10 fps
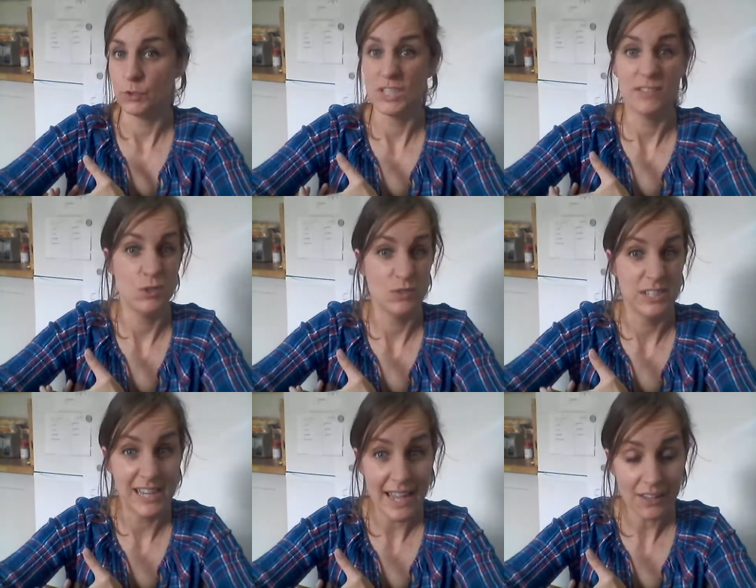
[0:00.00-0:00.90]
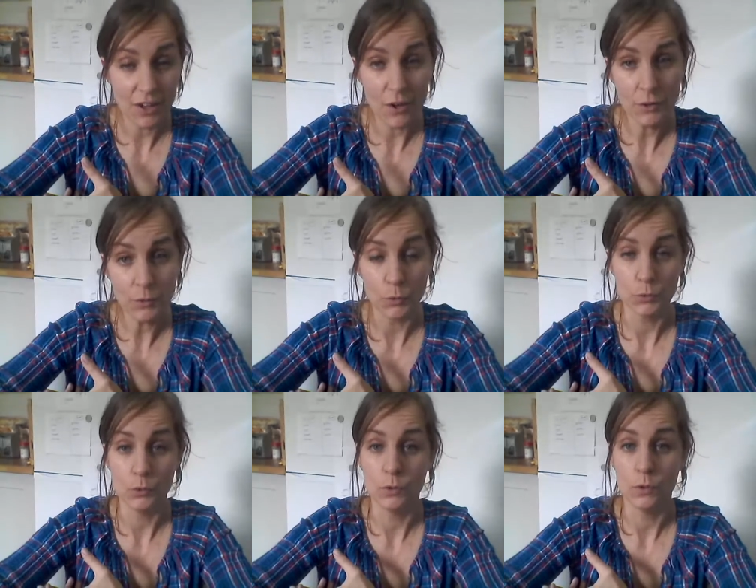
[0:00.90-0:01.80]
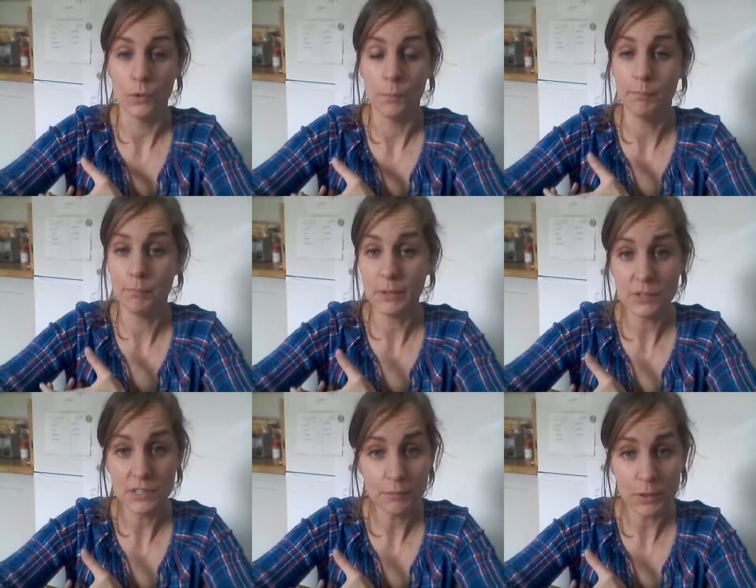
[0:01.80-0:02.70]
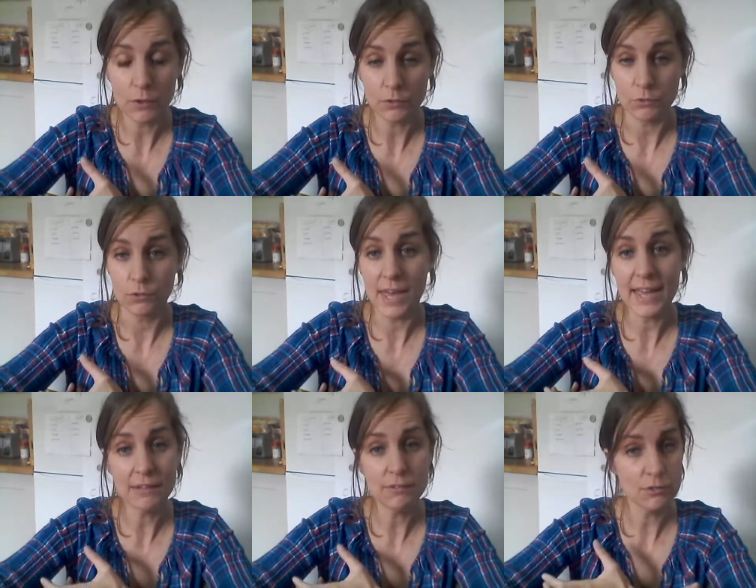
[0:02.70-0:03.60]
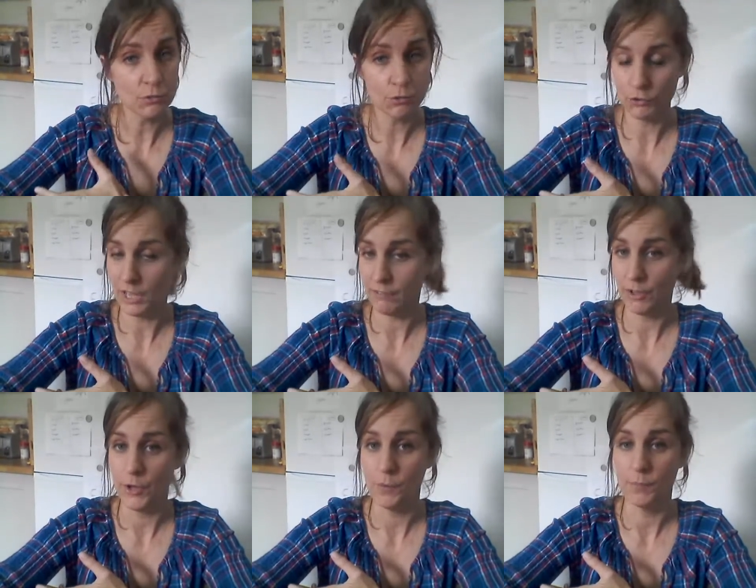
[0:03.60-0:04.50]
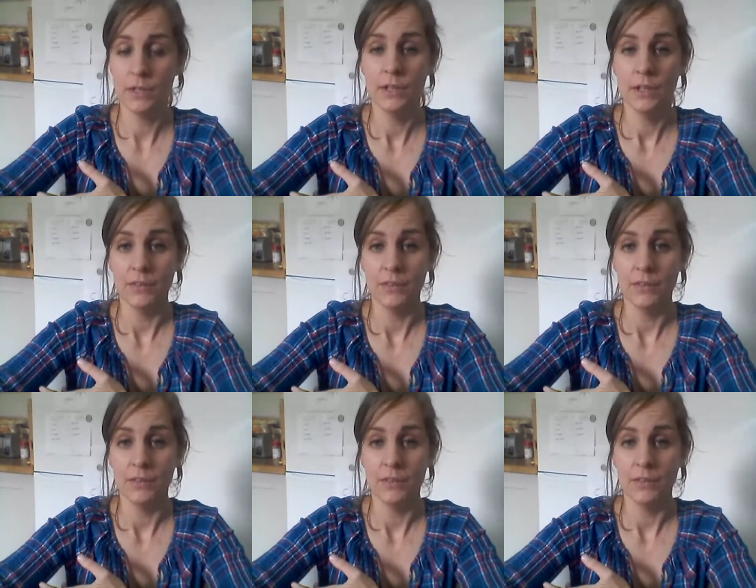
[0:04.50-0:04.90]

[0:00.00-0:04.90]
you could even use Lego or your building blocks or any resource you have at home